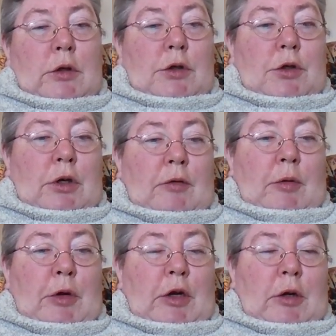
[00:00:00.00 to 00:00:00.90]

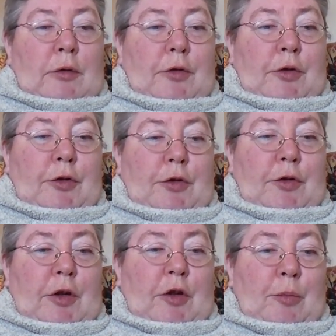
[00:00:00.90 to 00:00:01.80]
driving my half-sister's
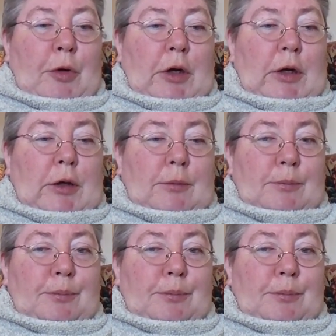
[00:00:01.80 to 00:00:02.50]
death bike